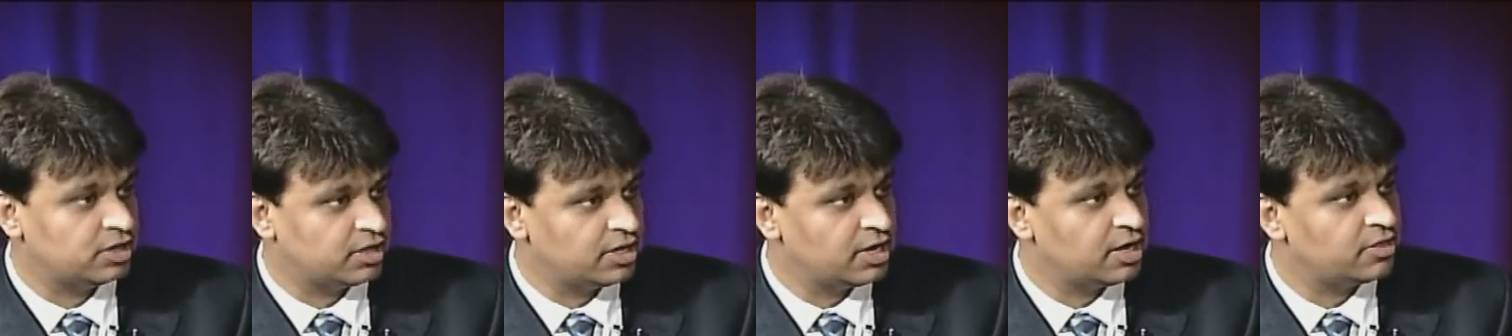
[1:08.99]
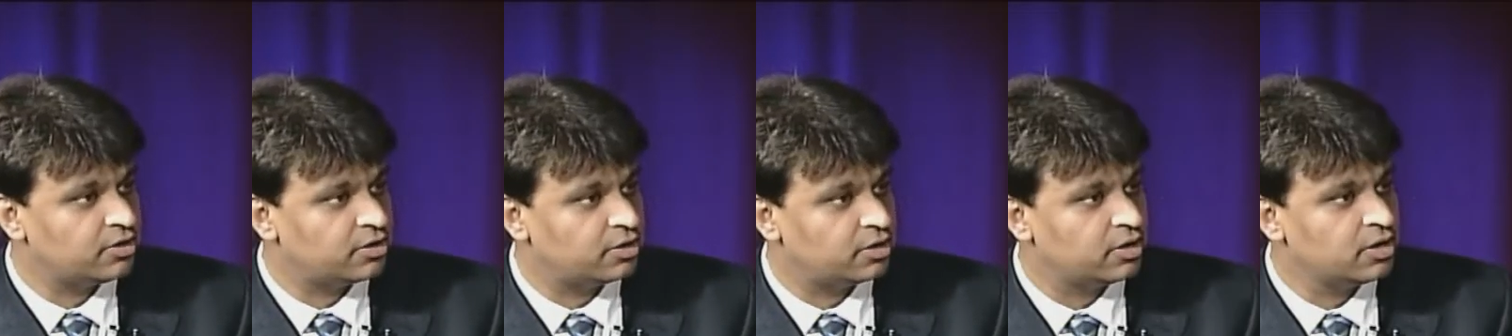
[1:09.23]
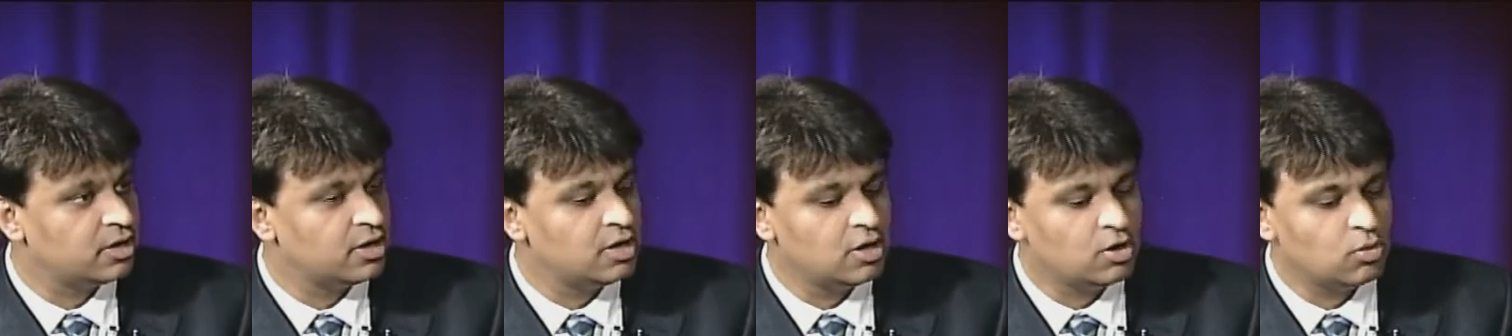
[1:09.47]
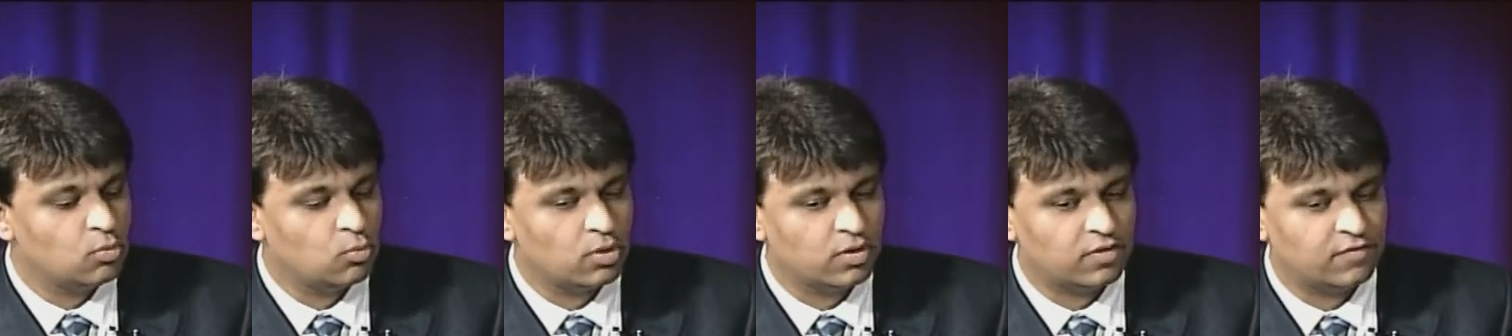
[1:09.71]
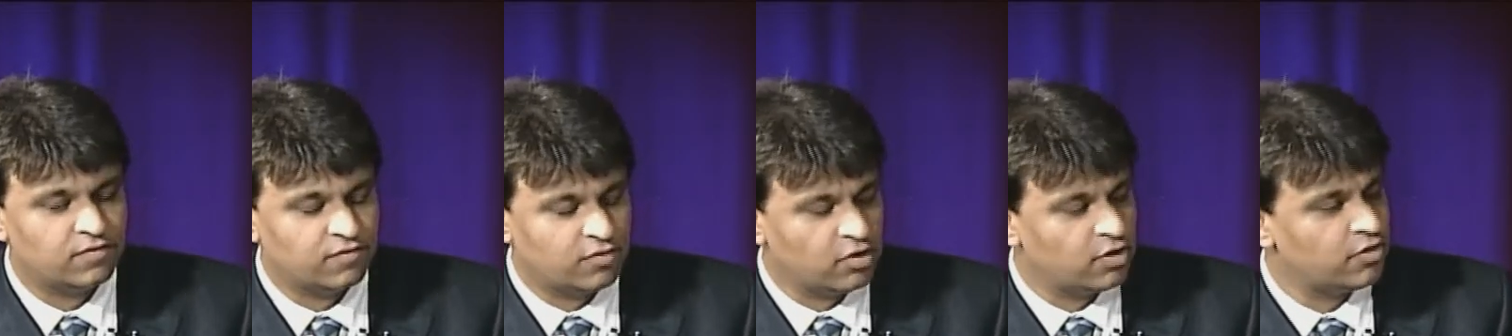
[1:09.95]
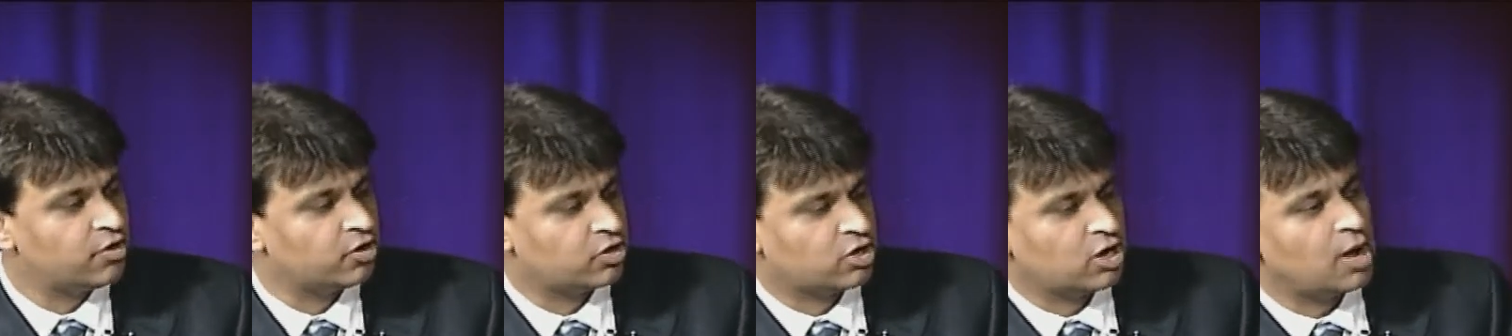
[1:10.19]
together. What
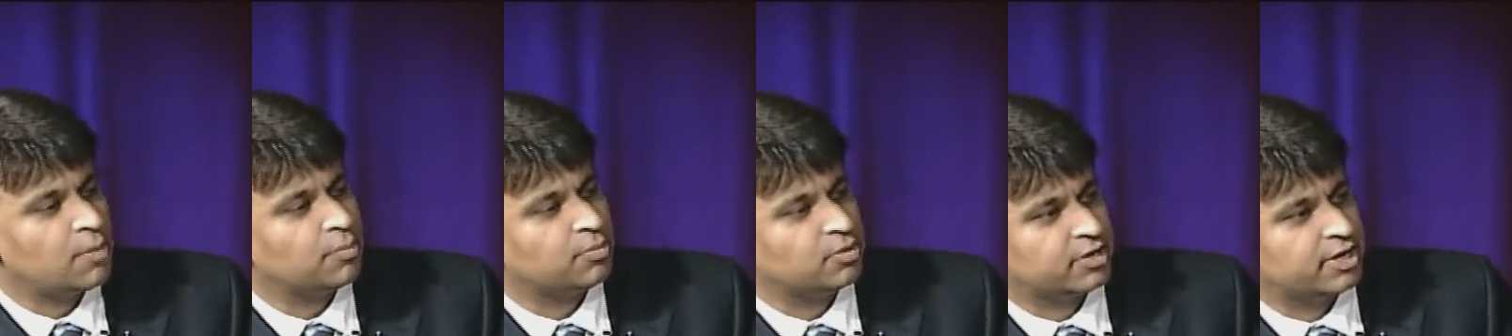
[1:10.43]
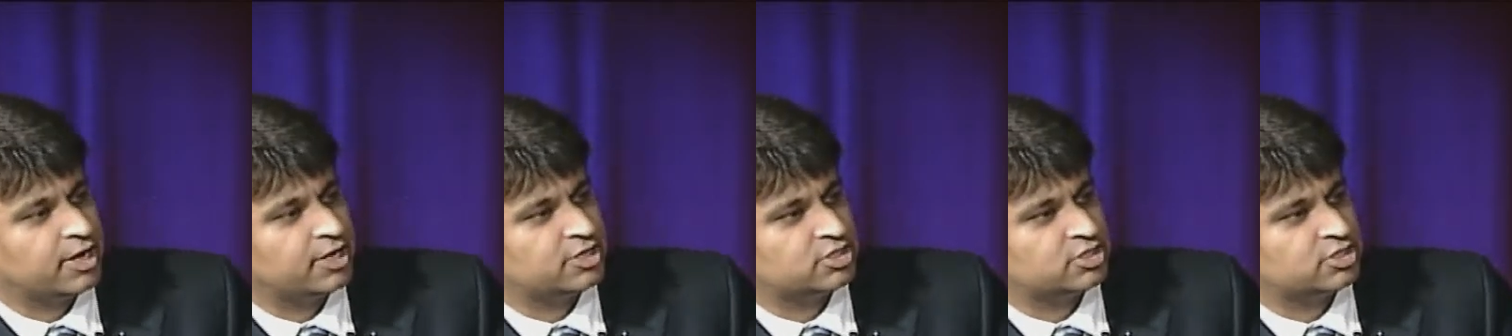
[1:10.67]
further complicates